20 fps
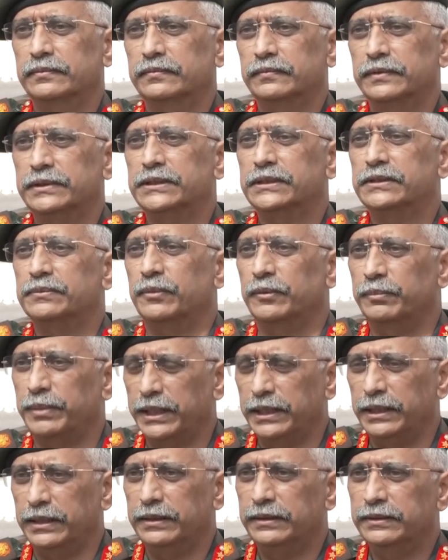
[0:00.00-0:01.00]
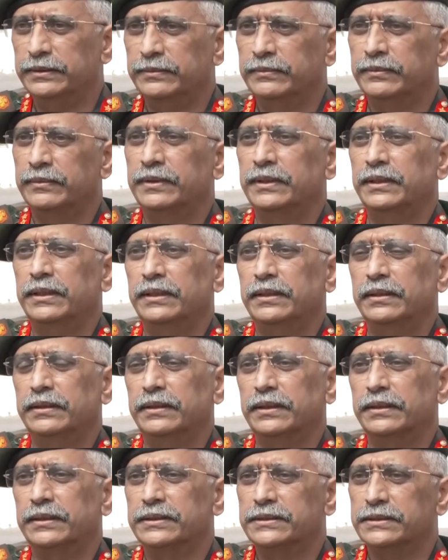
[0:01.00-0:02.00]
which is mobile,
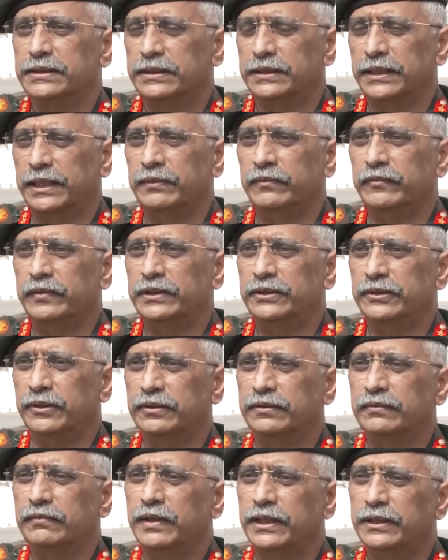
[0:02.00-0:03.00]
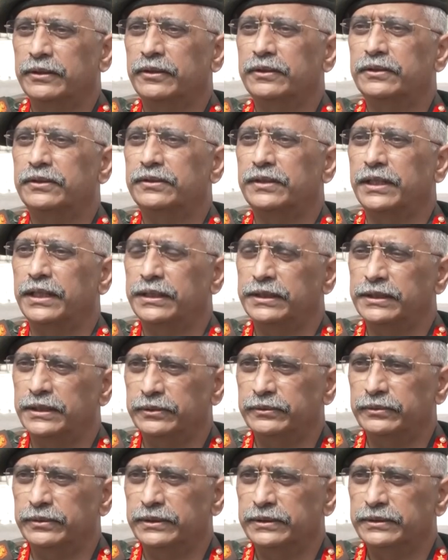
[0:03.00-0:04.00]
that is the time we thought, why not try it
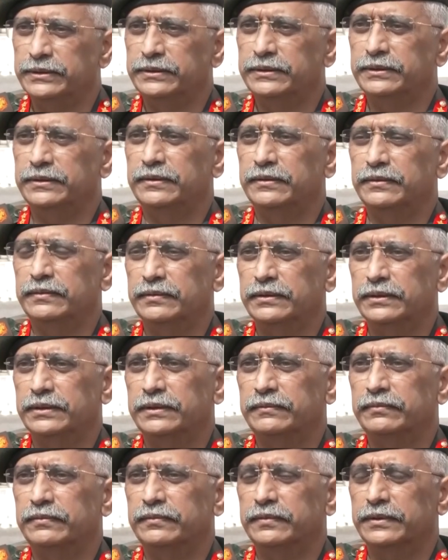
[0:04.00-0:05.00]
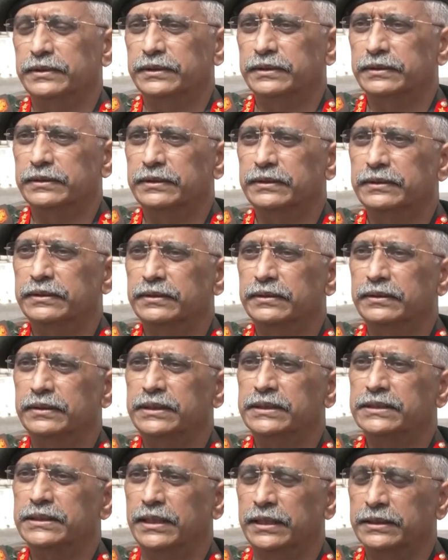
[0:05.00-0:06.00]
out if
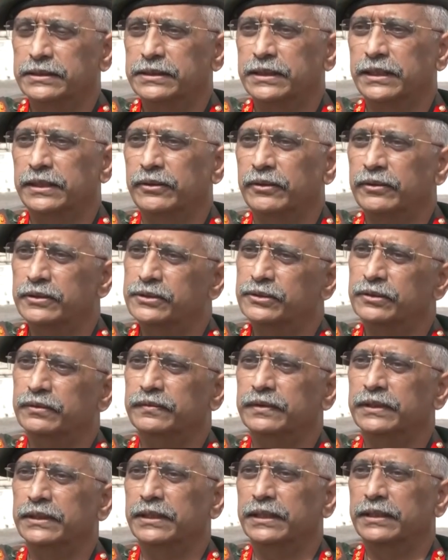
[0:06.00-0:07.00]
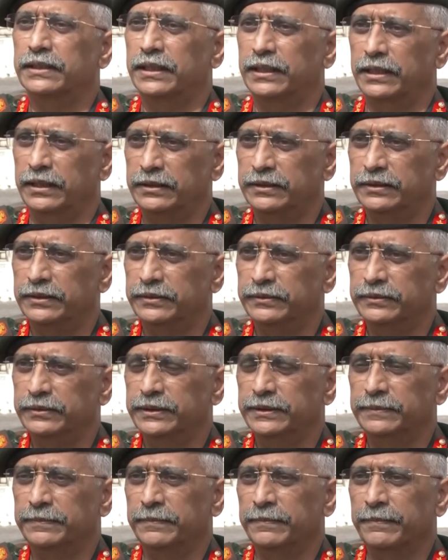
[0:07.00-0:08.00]
these guns can also work in high
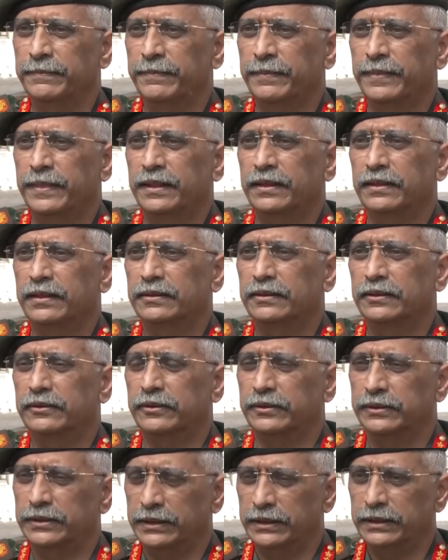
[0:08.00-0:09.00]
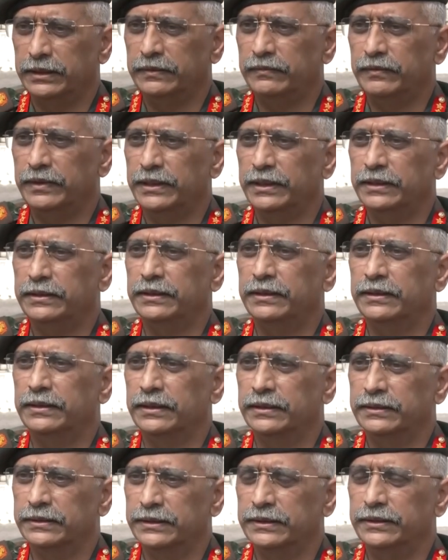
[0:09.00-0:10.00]
altitude. And accordingly we had
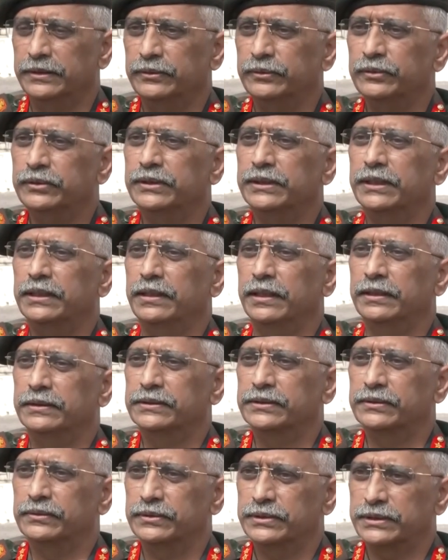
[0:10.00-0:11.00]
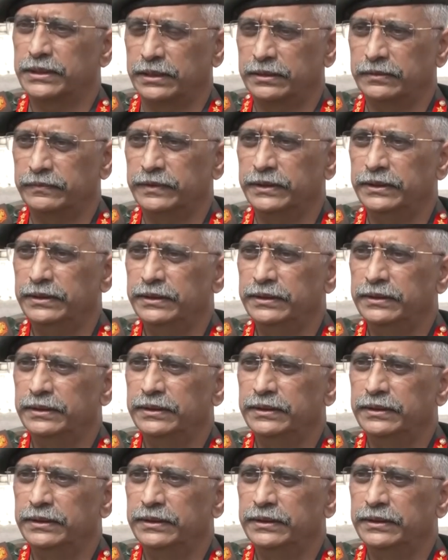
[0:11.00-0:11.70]
inducted 2-3 guns to start with.